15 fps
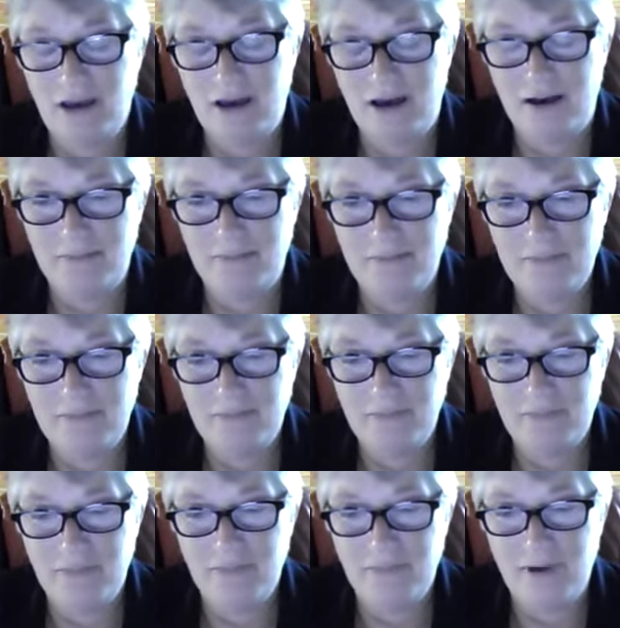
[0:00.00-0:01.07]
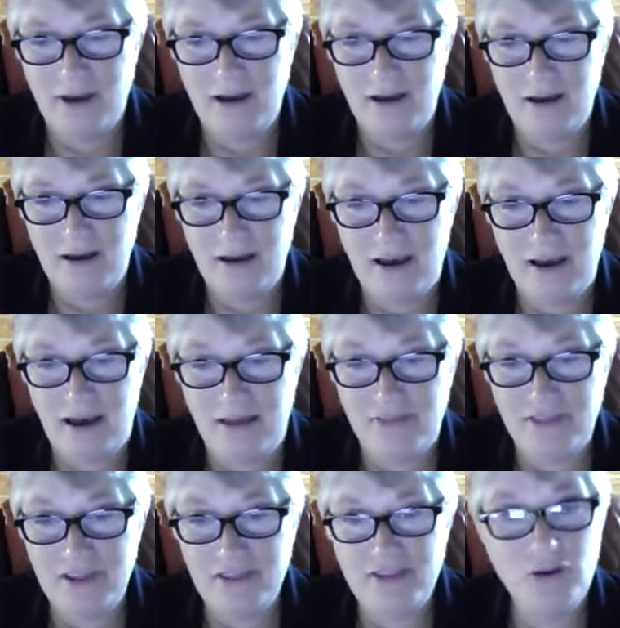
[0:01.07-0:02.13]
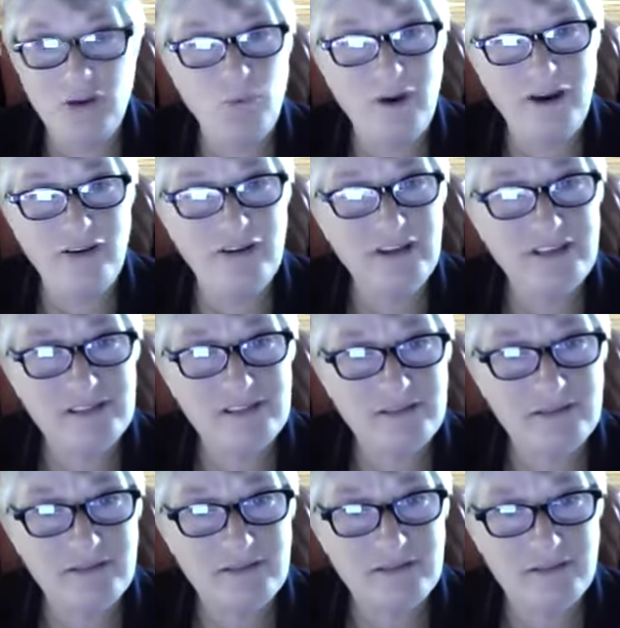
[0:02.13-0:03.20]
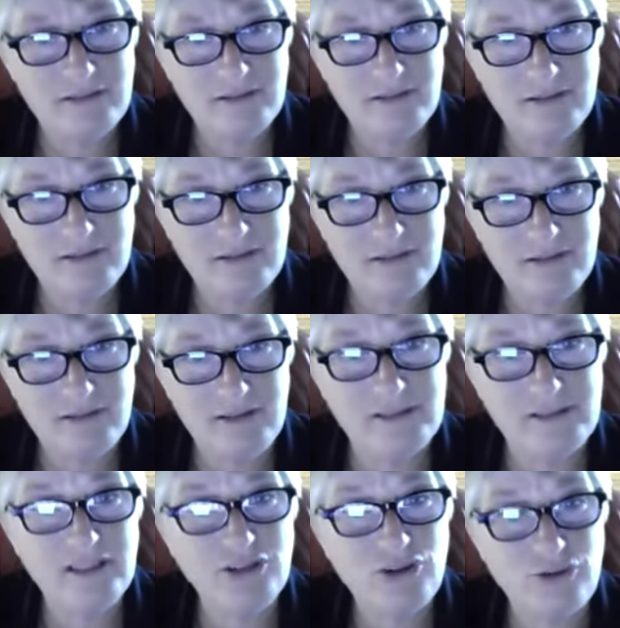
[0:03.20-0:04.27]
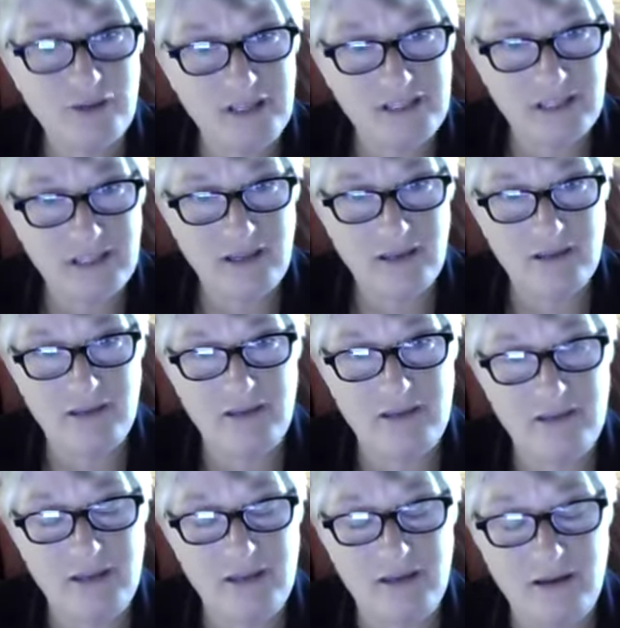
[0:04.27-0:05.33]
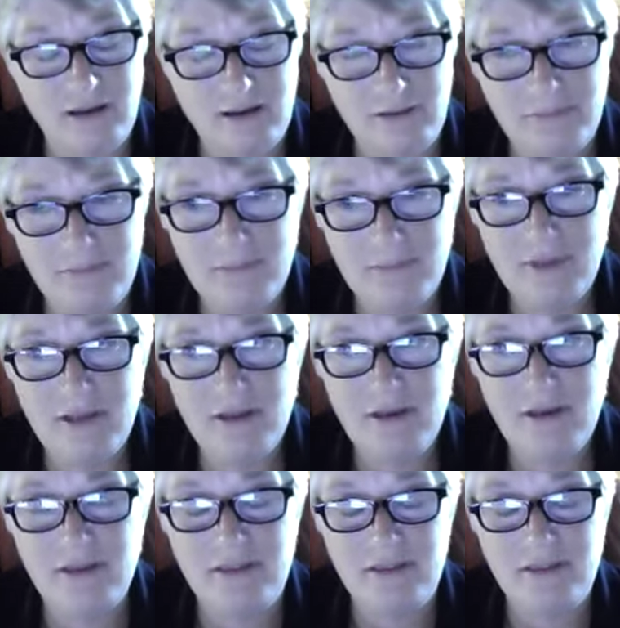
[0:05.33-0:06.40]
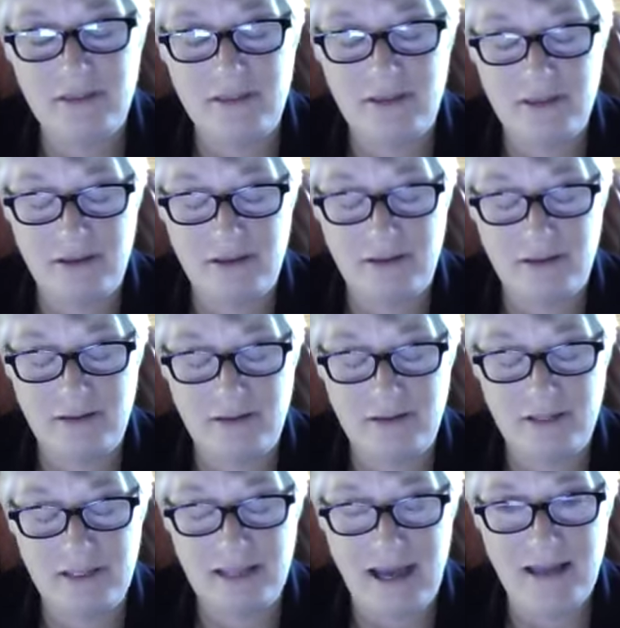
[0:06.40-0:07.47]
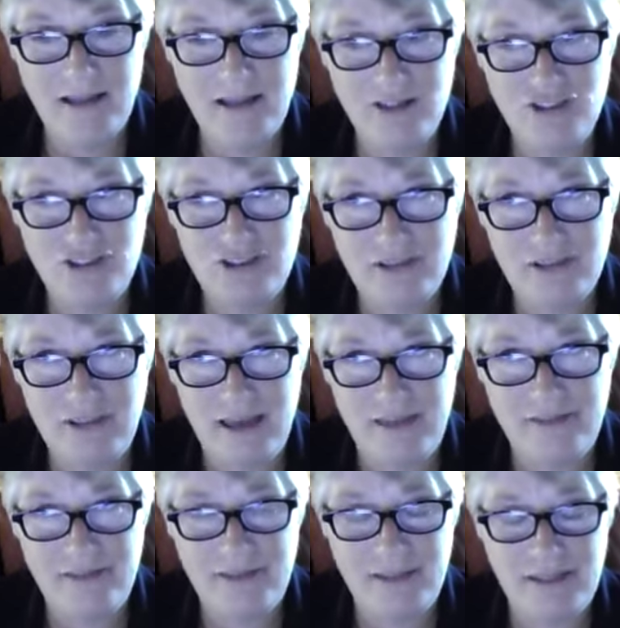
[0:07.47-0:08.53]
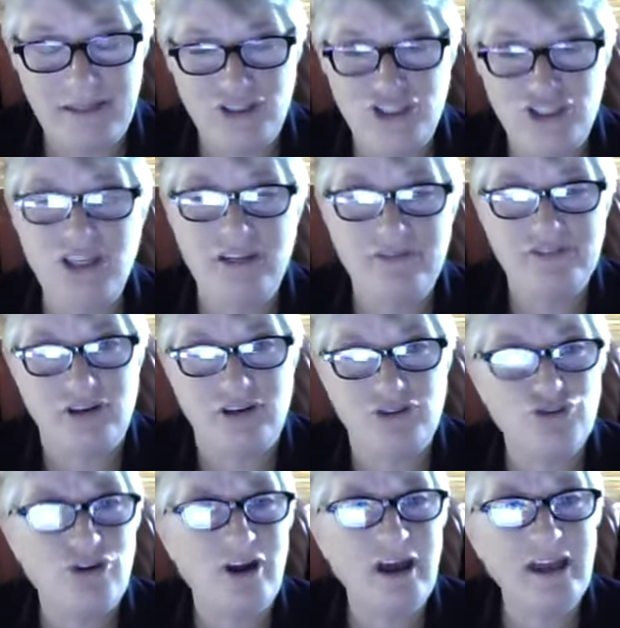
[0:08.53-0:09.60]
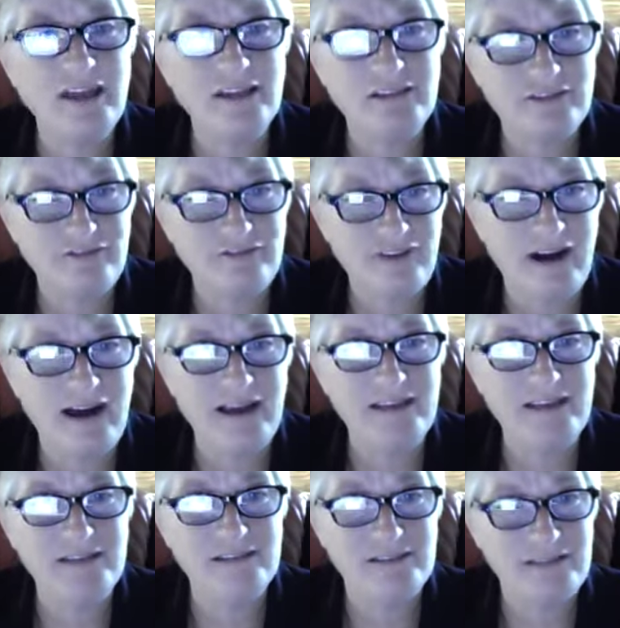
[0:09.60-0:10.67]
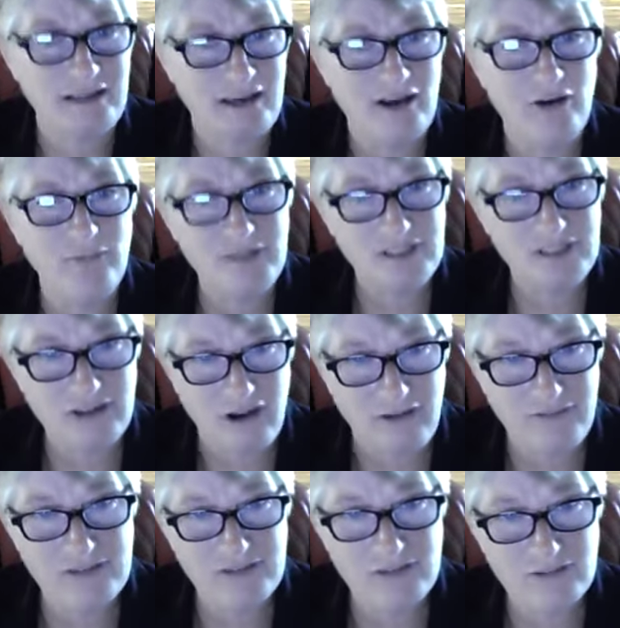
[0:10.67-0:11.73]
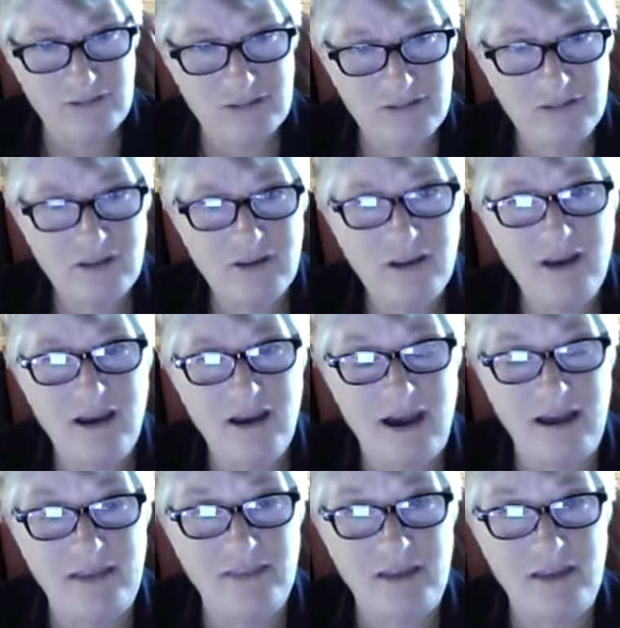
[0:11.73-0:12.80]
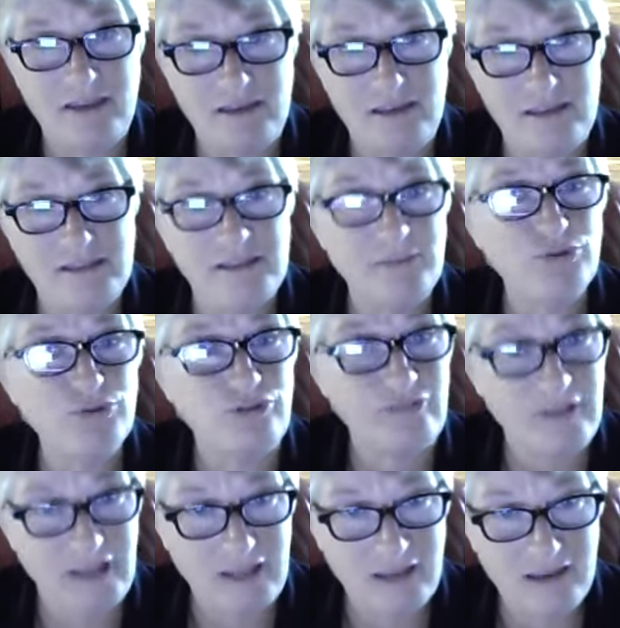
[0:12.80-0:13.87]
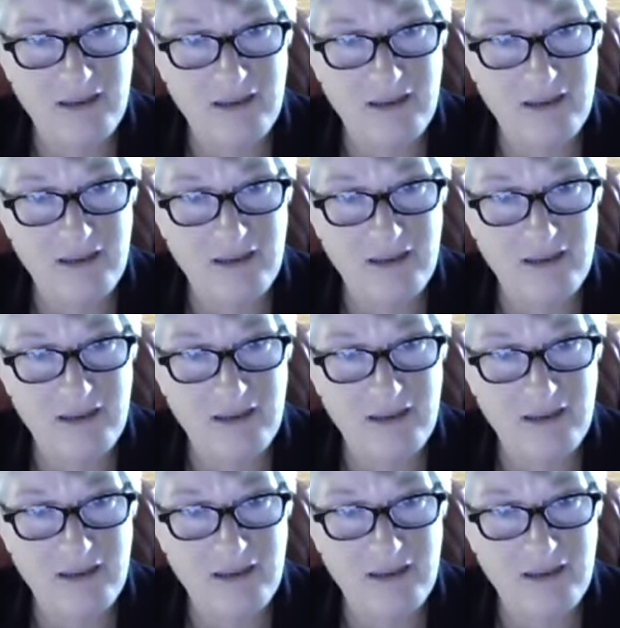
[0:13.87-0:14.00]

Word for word: um, I think the awareness is increasing. The um, the the knowledge that the chiefs are trying to find to help these officers I, is improving.